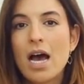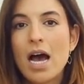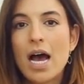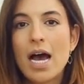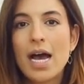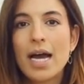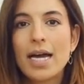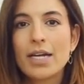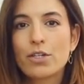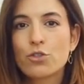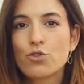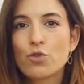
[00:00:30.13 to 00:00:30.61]

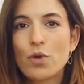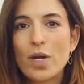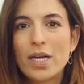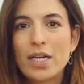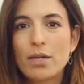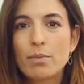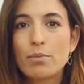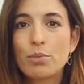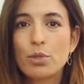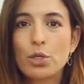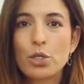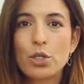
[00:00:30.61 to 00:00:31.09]
I had read
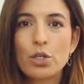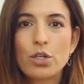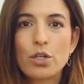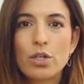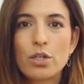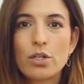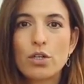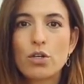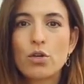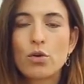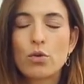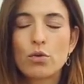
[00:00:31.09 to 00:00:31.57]
a book
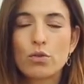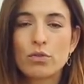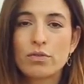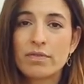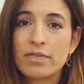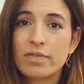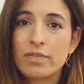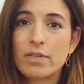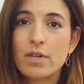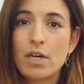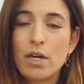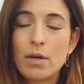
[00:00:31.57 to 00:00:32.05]

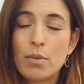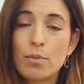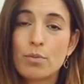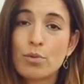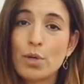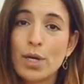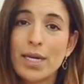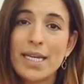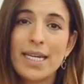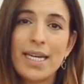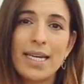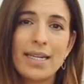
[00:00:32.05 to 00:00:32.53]
called
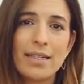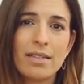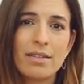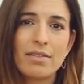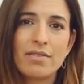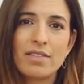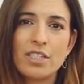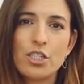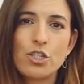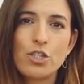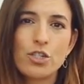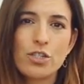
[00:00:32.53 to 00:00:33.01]
Breaking the
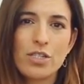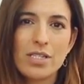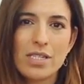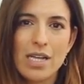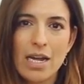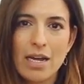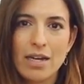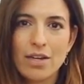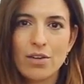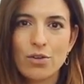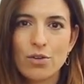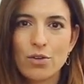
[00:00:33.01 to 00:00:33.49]
Vicious
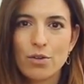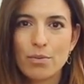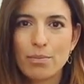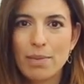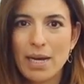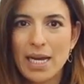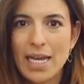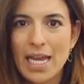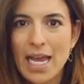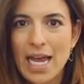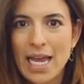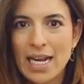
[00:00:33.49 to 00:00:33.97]
Cycle
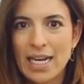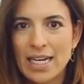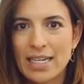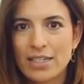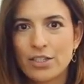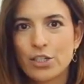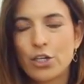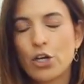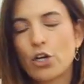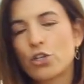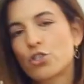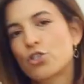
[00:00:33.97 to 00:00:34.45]
by
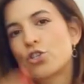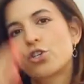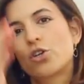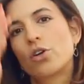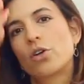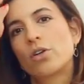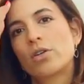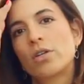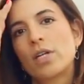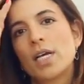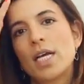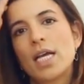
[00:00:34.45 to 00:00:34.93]
Ellen
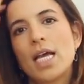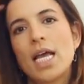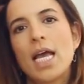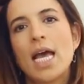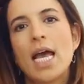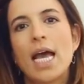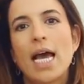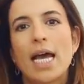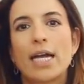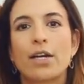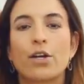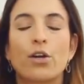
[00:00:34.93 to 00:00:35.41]
Gottschall,
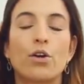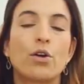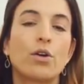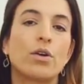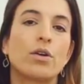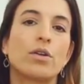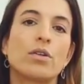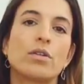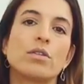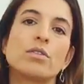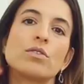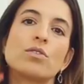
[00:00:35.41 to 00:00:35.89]
and
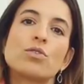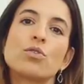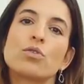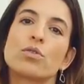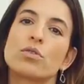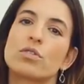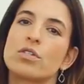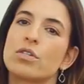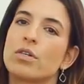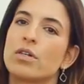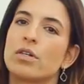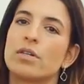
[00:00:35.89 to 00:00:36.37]
her
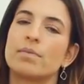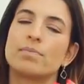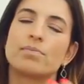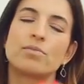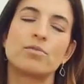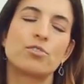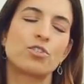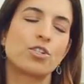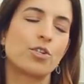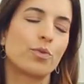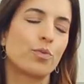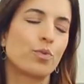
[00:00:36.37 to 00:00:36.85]

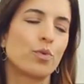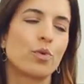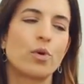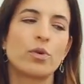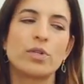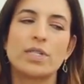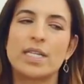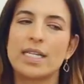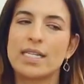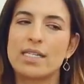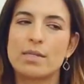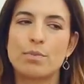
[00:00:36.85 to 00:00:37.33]
daughter, she
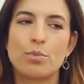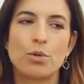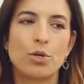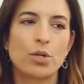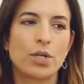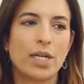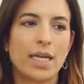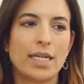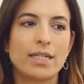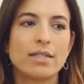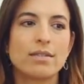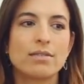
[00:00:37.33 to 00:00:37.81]
wrote this
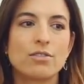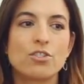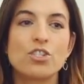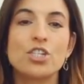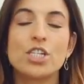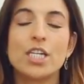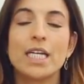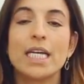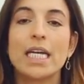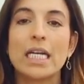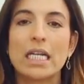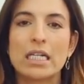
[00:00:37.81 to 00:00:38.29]
book and
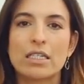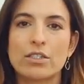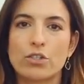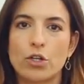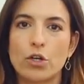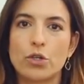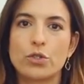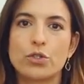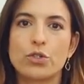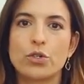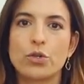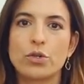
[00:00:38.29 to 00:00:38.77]
she healed
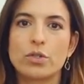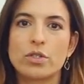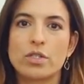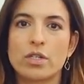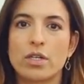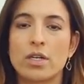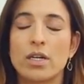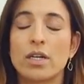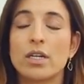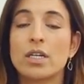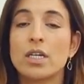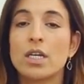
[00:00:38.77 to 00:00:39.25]
her
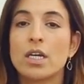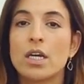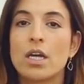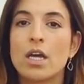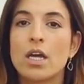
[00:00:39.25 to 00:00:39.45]
daughter